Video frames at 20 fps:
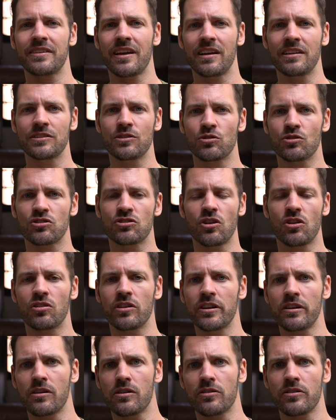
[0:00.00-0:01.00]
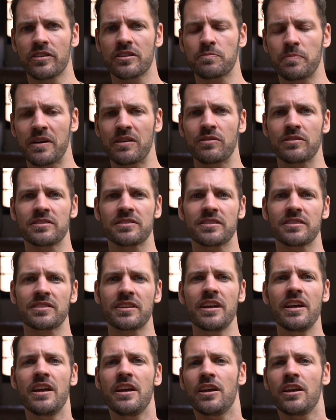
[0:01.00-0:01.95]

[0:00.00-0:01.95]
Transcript: tell your story or your experiences.